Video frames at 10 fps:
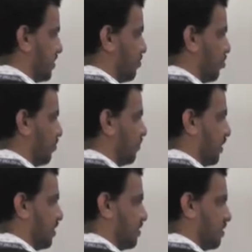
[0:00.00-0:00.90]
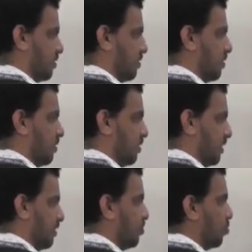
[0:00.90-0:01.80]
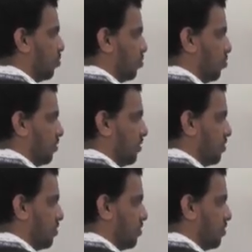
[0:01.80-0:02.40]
number of tiles in row.